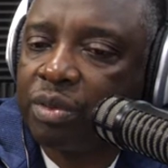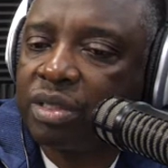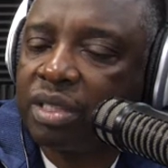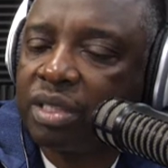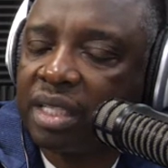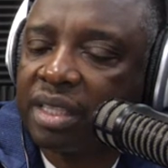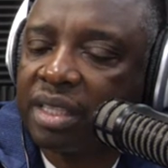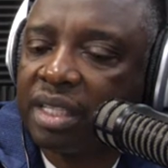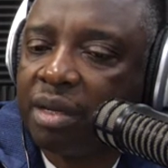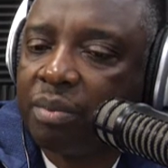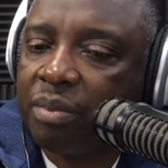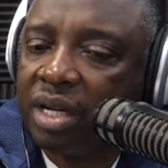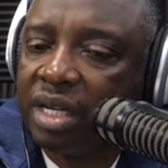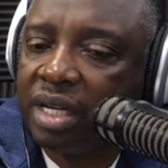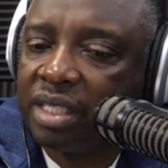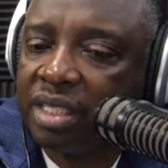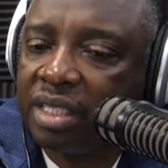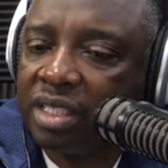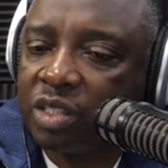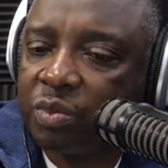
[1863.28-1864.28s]
took their
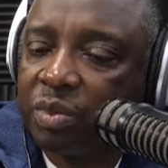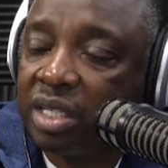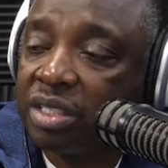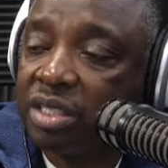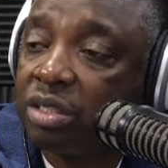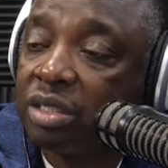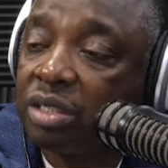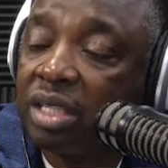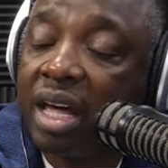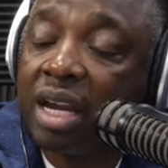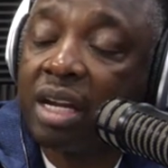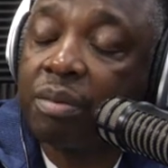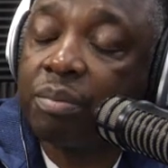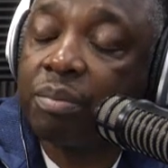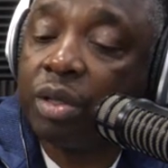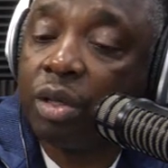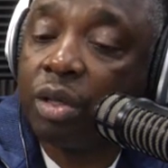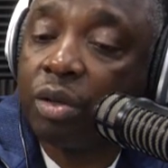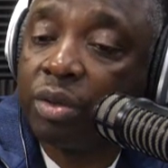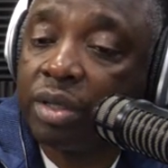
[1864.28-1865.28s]
money, especially a lot of
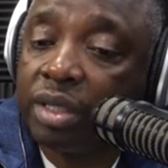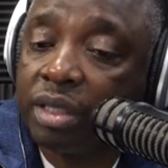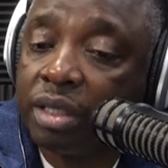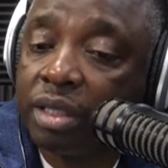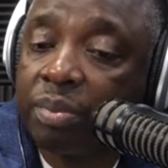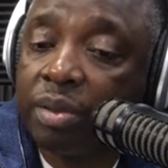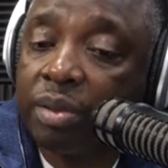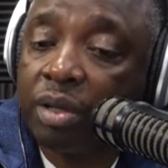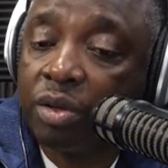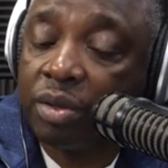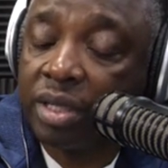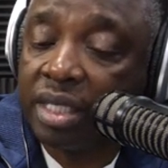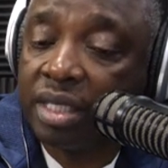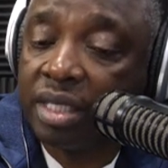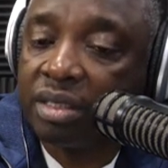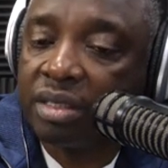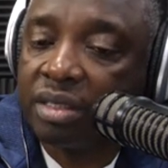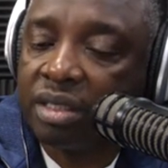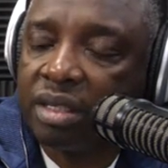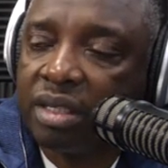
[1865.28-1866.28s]

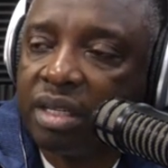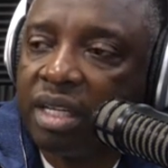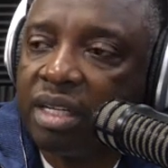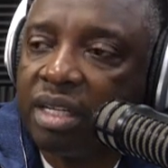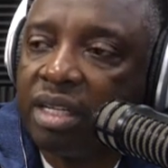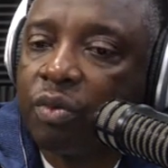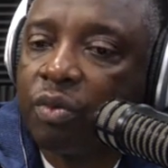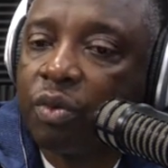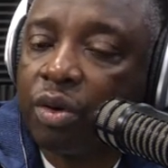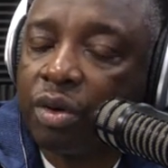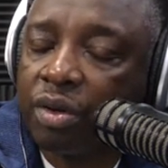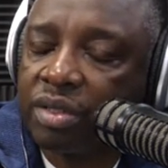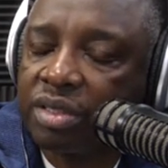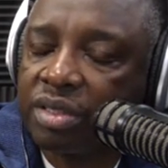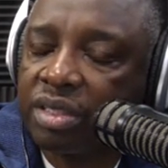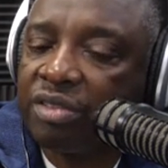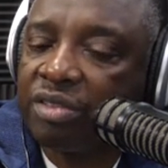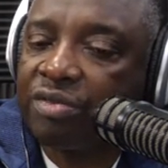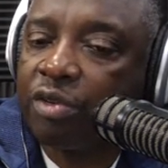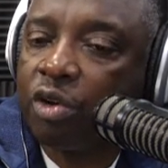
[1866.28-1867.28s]
employees and their workers
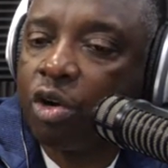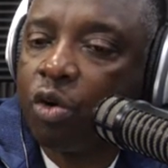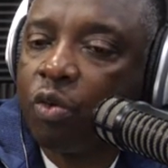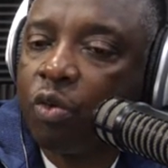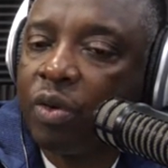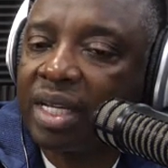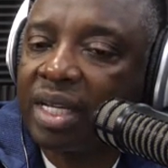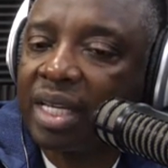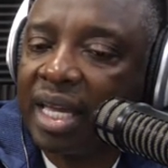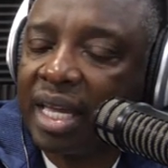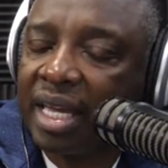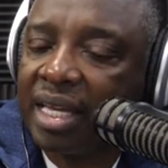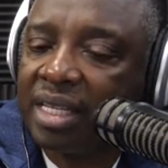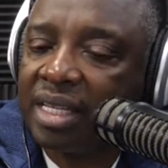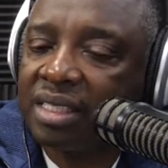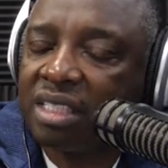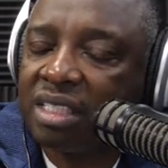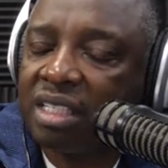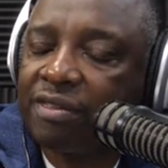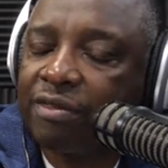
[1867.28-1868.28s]
and their
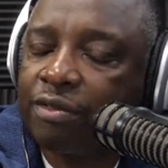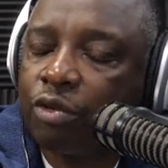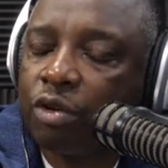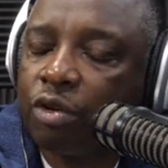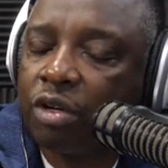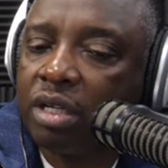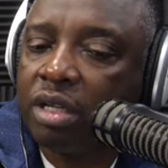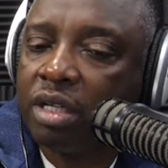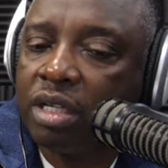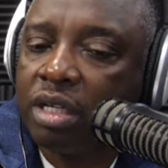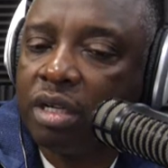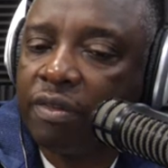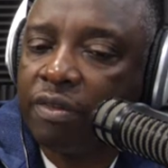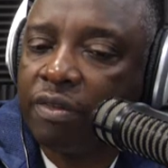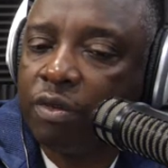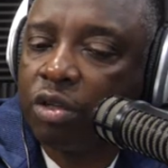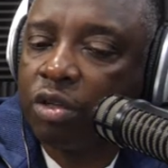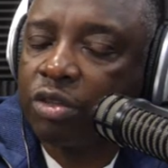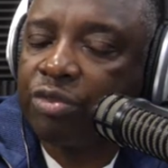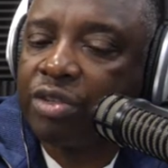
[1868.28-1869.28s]
401ks and their
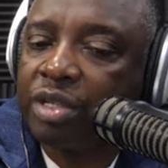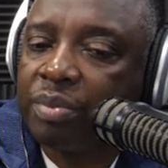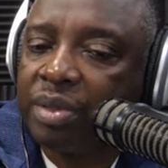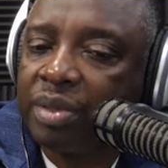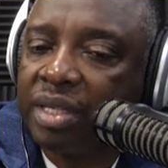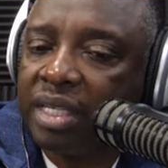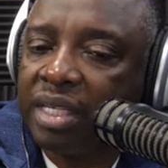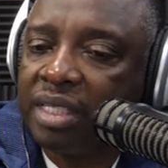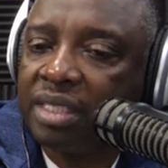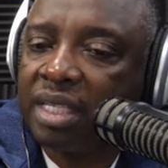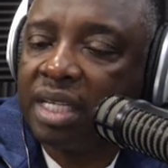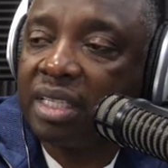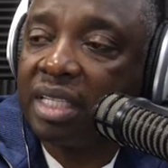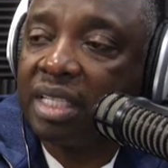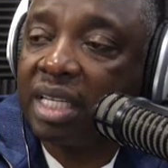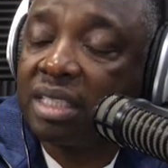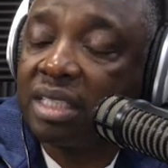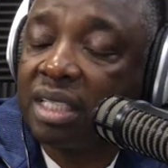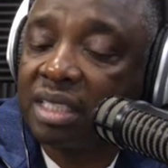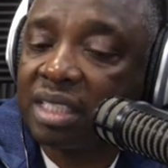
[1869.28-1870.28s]
403bs.
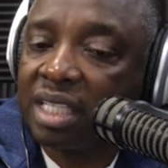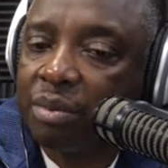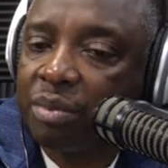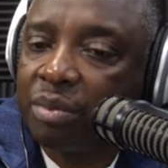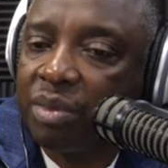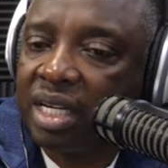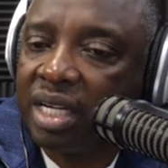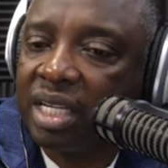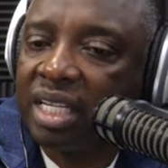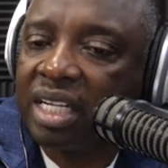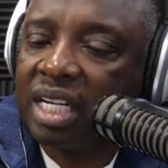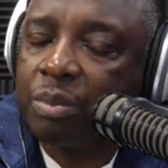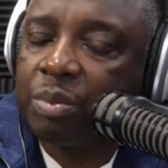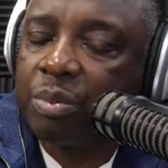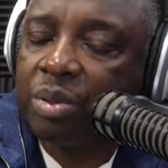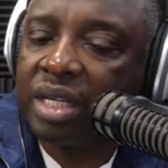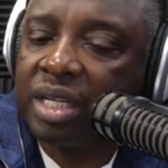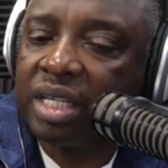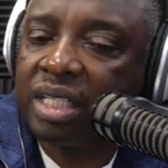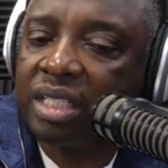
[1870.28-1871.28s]
They took their money and they
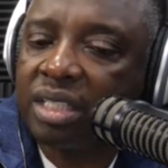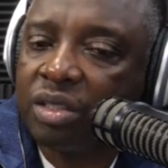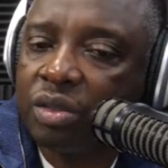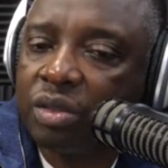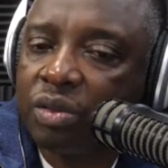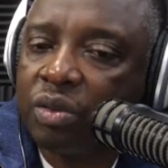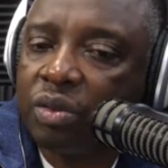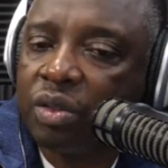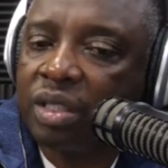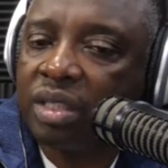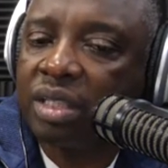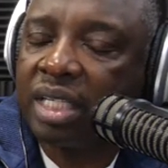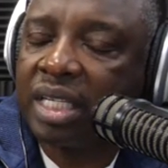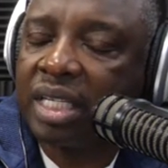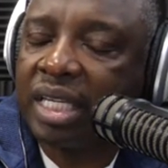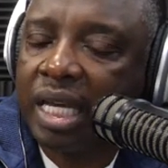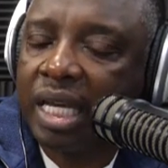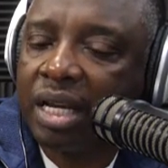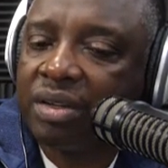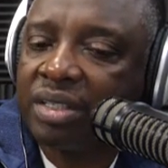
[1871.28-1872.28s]
put it into the
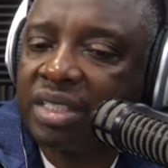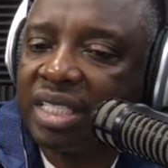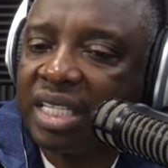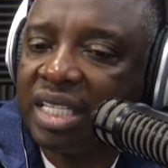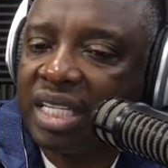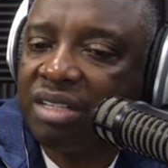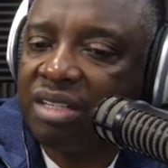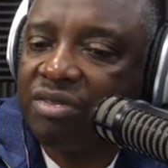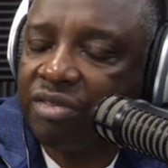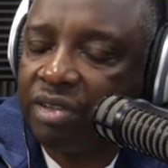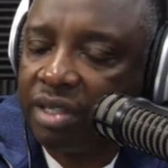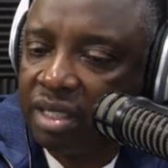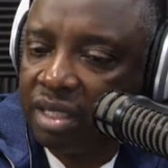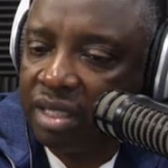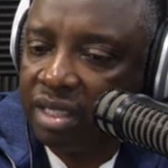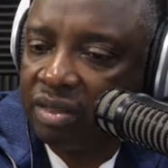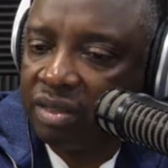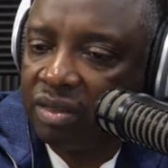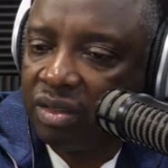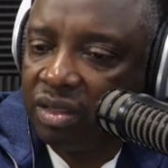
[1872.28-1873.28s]
guaranteed
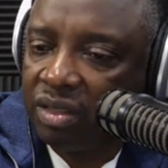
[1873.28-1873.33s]
fund